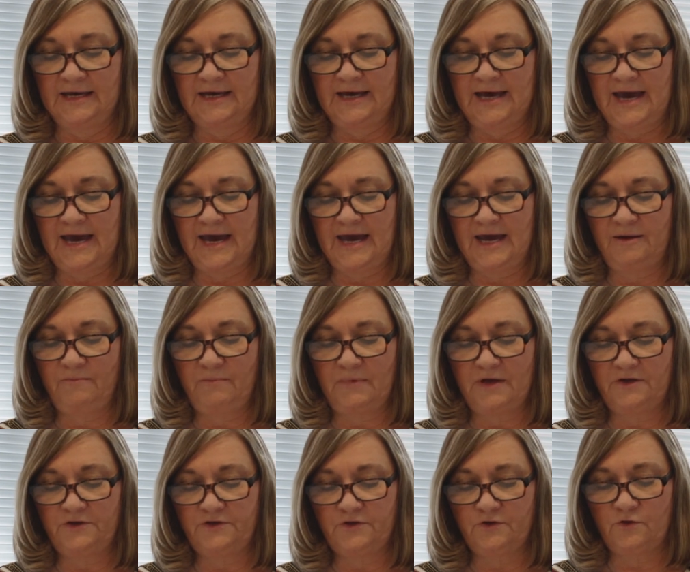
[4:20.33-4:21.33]
came
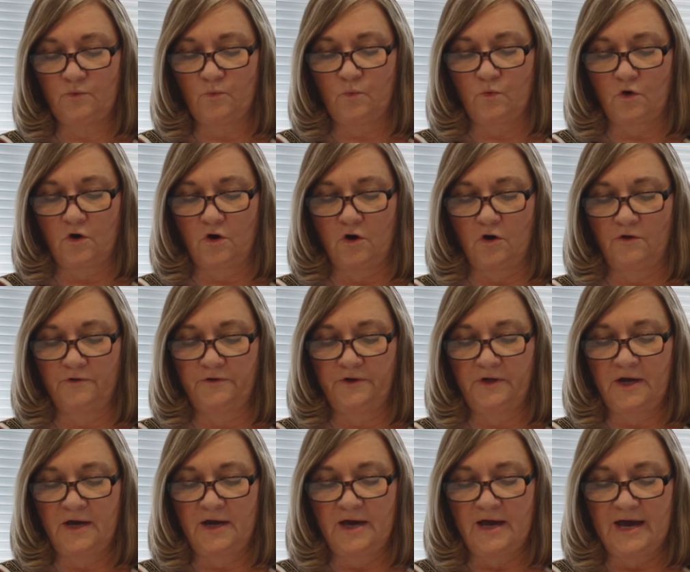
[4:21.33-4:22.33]
into the world
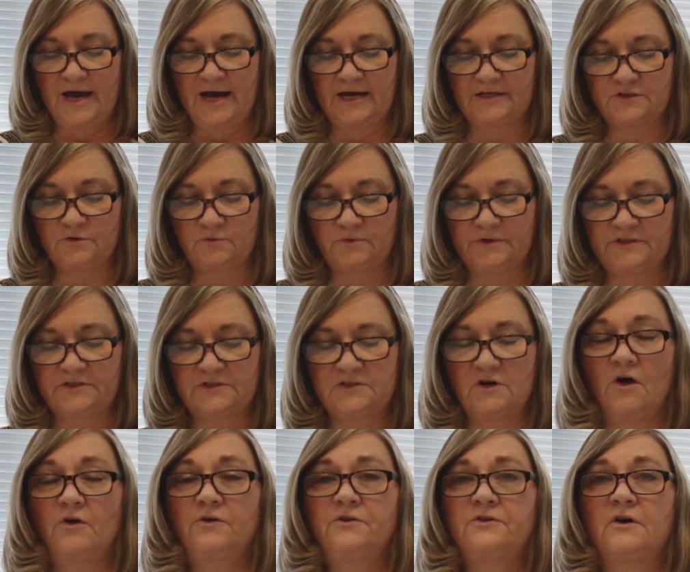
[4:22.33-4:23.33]
as a
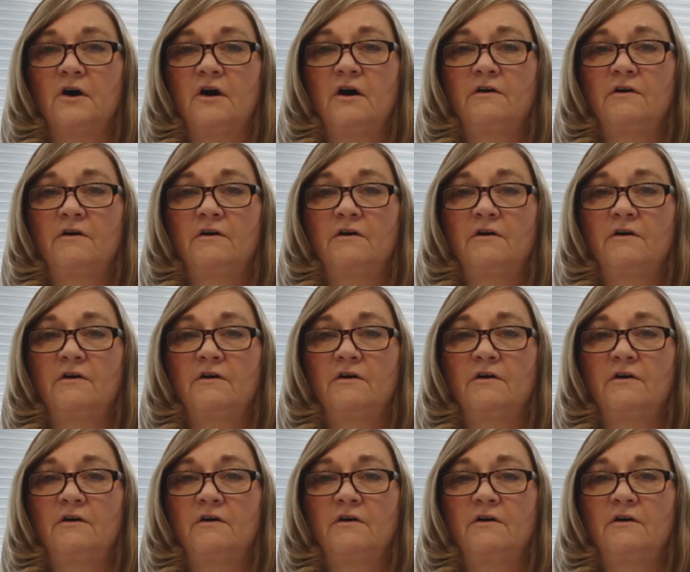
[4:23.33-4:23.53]
result